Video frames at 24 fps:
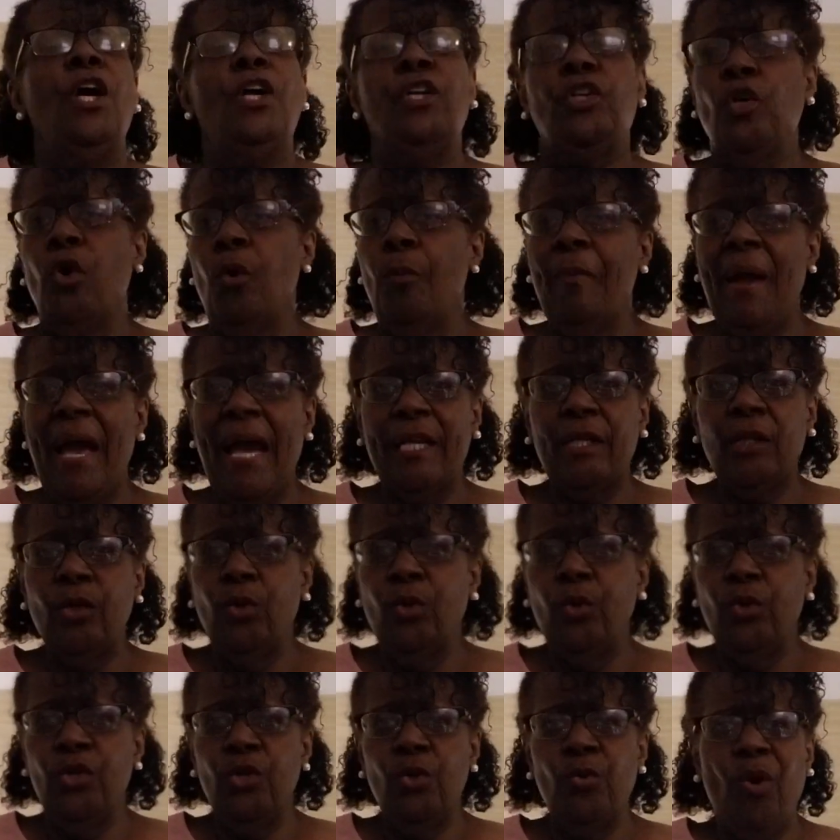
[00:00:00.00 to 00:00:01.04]
No matter
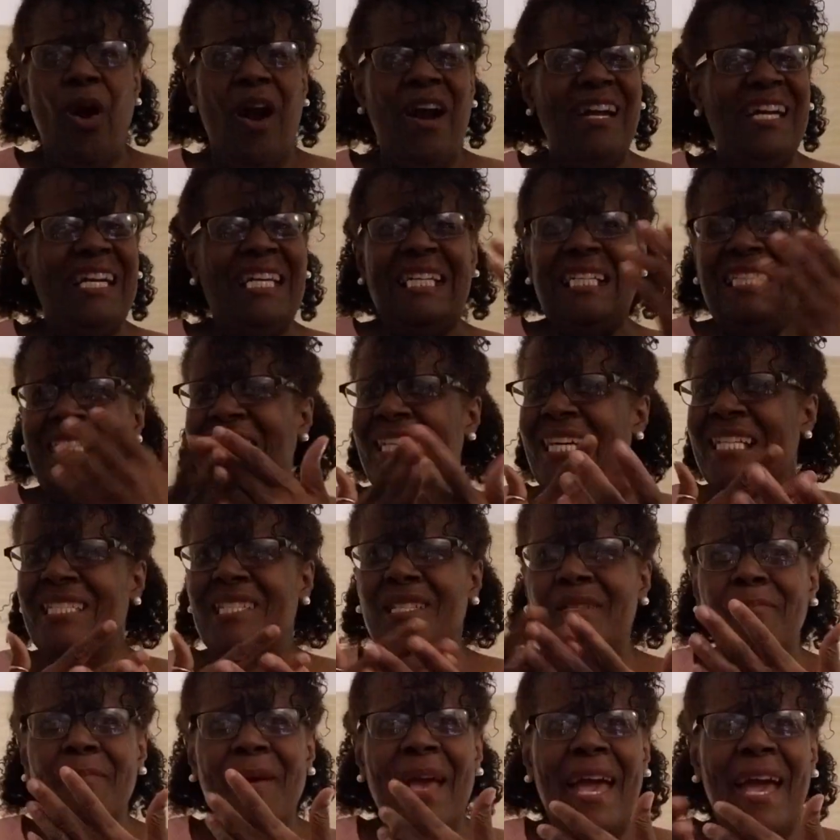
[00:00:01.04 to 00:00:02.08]
who you are.
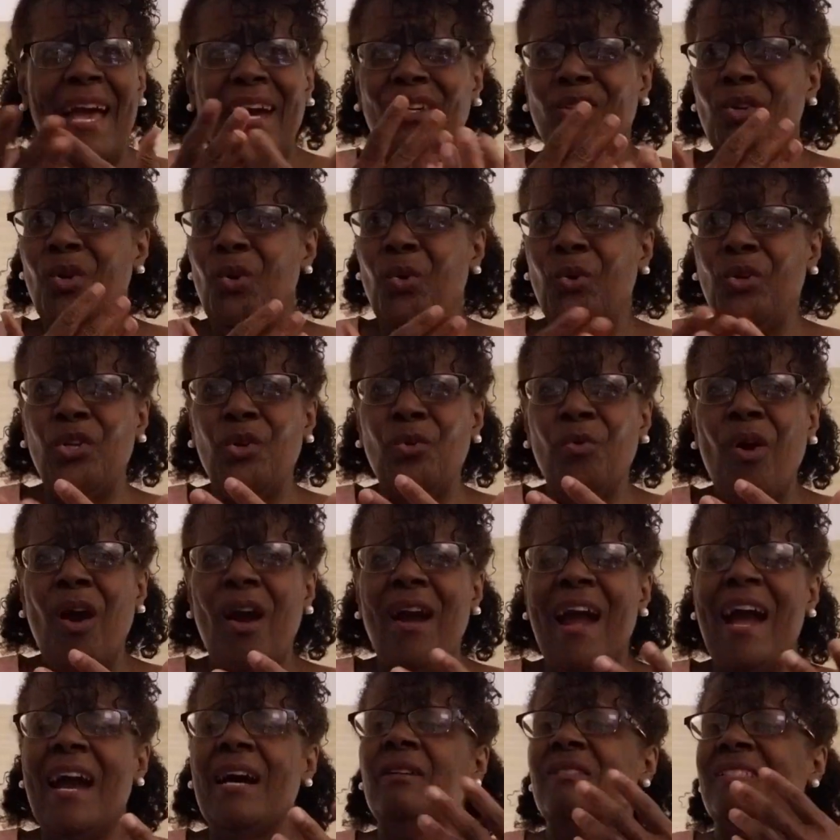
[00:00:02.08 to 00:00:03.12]
Doesn't matter who you
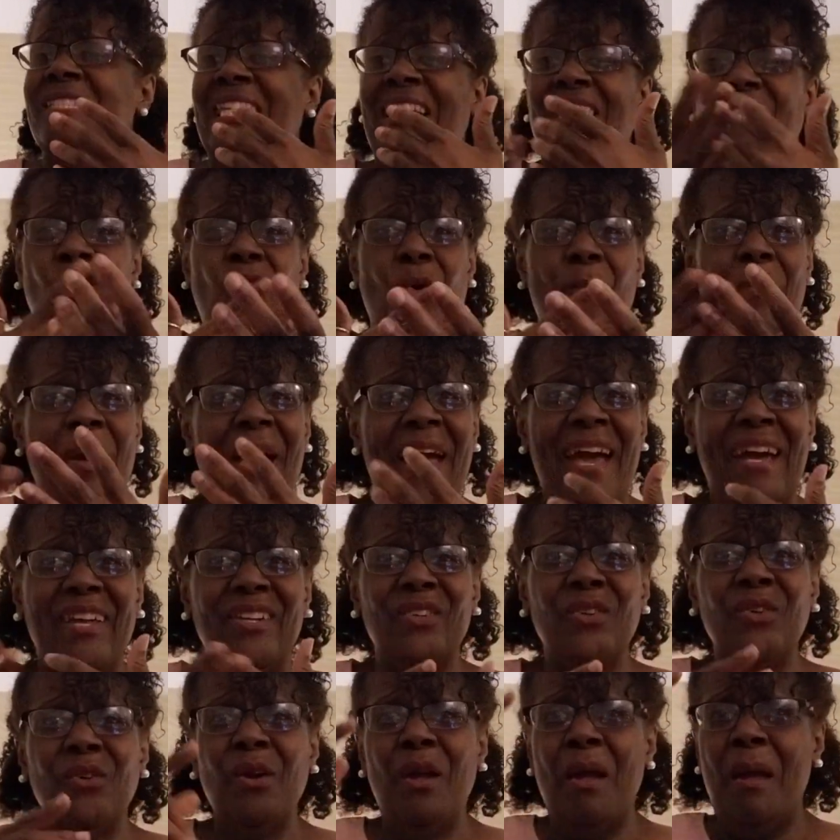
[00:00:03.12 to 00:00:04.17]
are. I'll say no
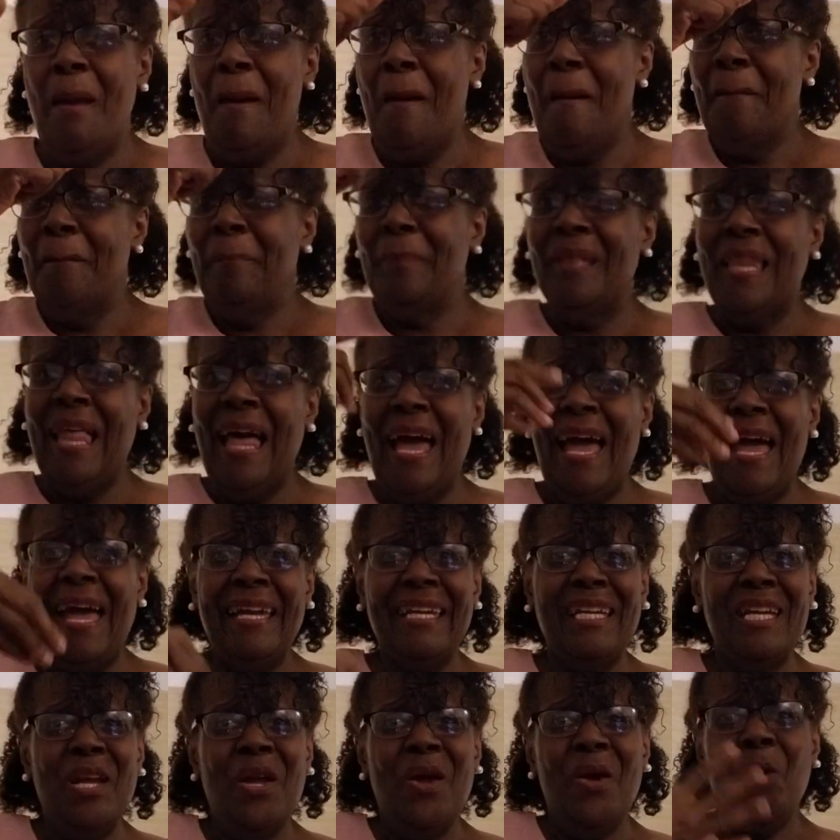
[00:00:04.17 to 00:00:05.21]
matter.
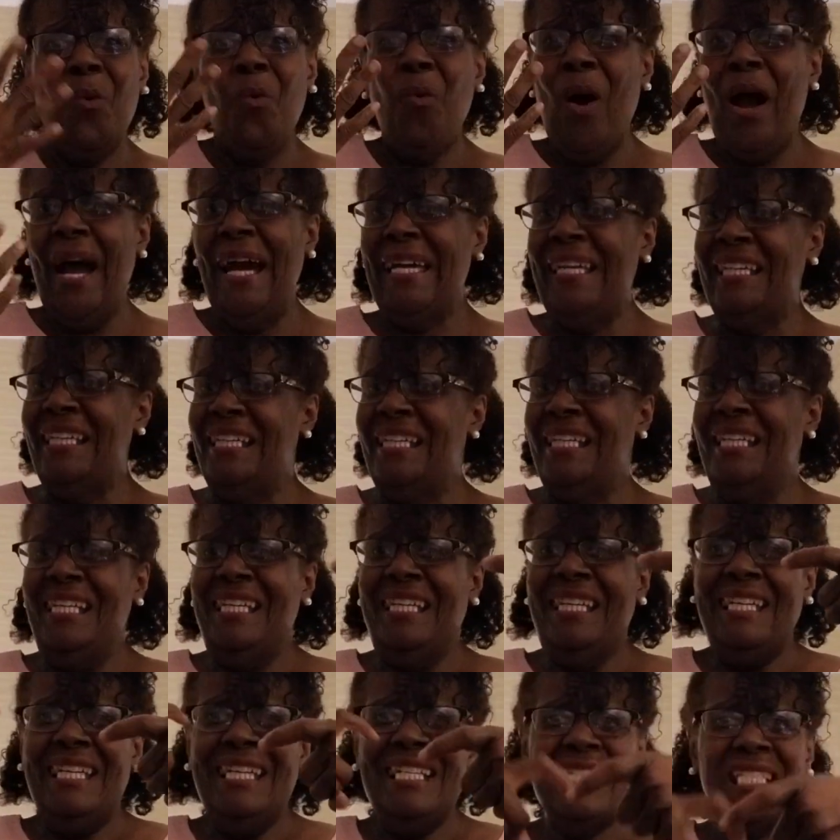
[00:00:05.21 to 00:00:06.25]
Black, white,
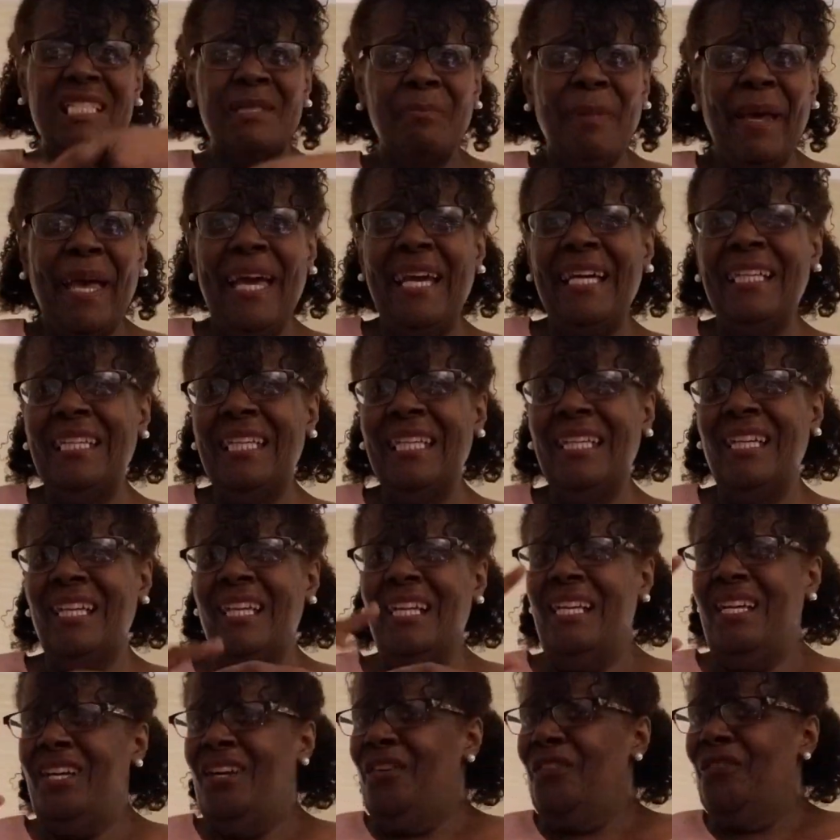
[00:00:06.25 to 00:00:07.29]
Hispanic,
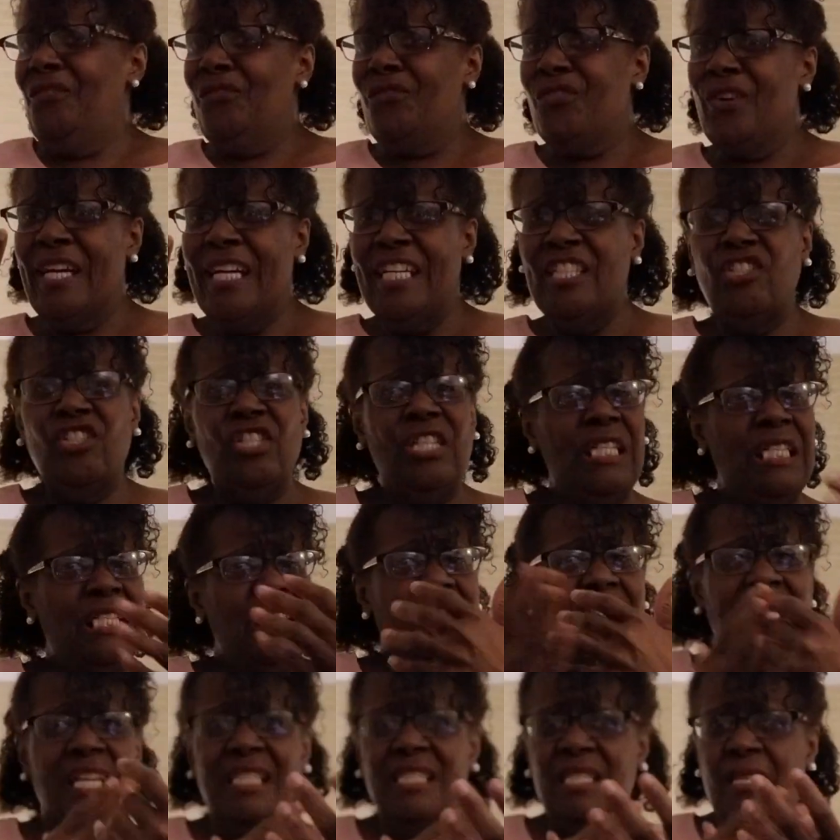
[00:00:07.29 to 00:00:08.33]
French.
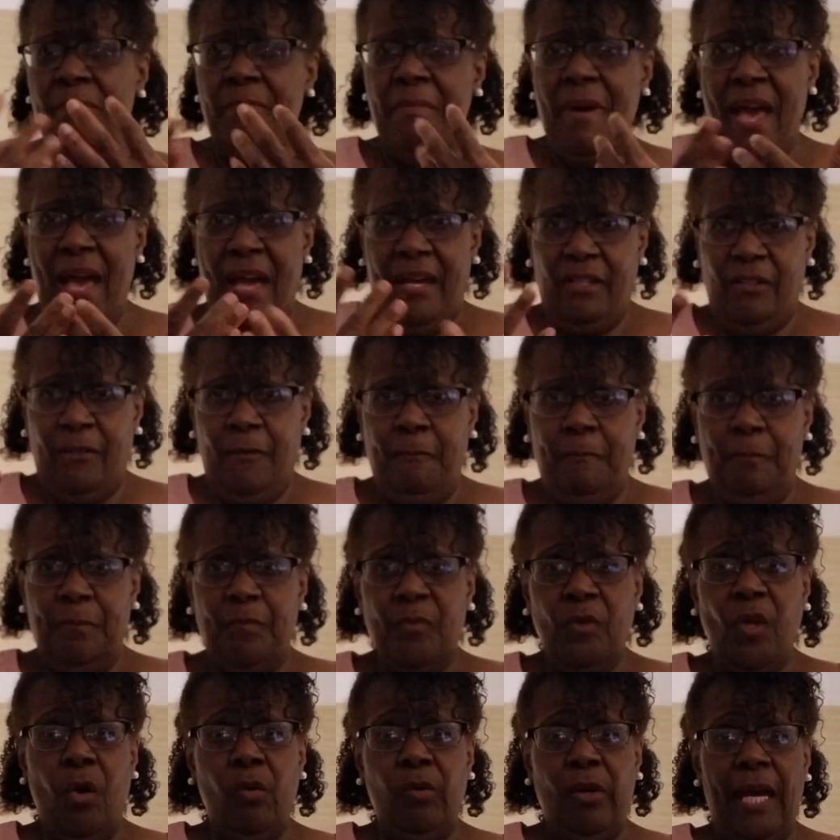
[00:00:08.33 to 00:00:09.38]
Doesn't matter.
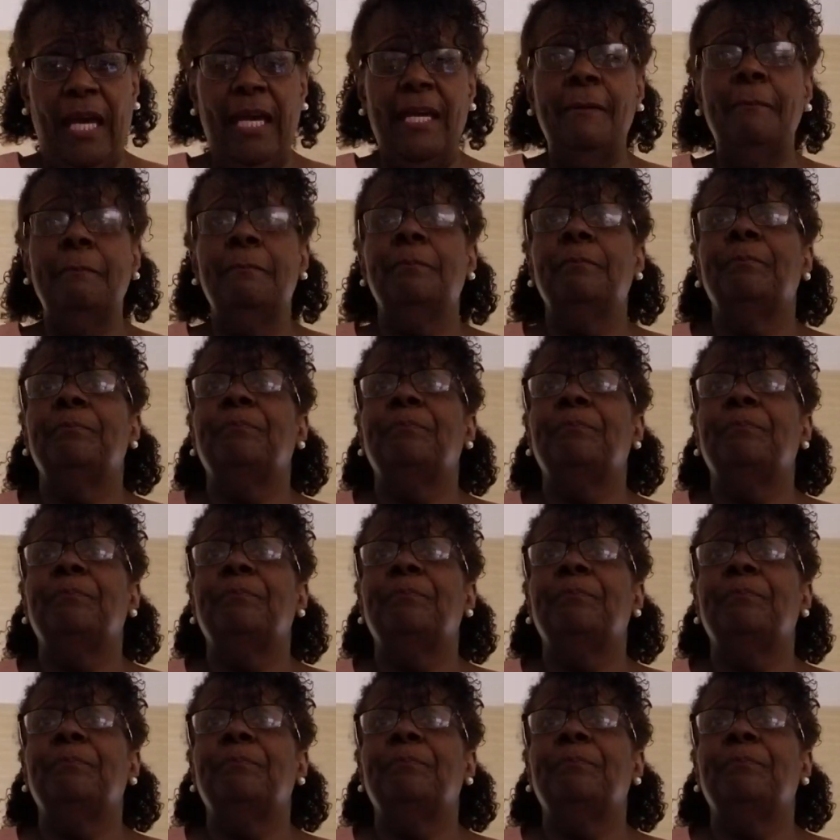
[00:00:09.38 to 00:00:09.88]
Okay?